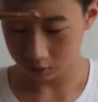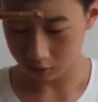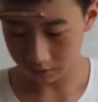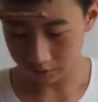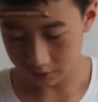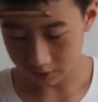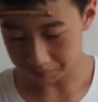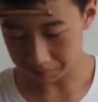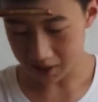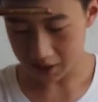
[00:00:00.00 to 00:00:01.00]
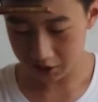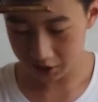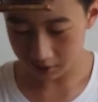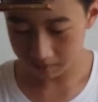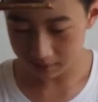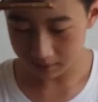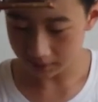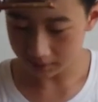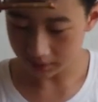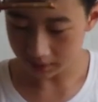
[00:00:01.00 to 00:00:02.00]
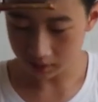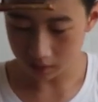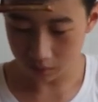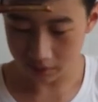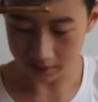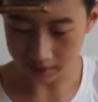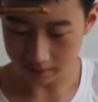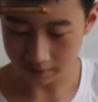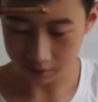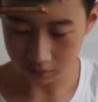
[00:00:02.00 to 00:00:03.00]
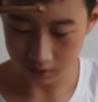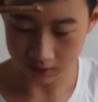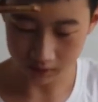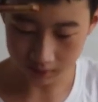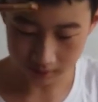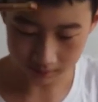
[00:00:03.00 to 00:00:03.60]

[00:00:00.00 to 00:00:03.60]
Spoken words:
sort of just match it up with the wing, if you would.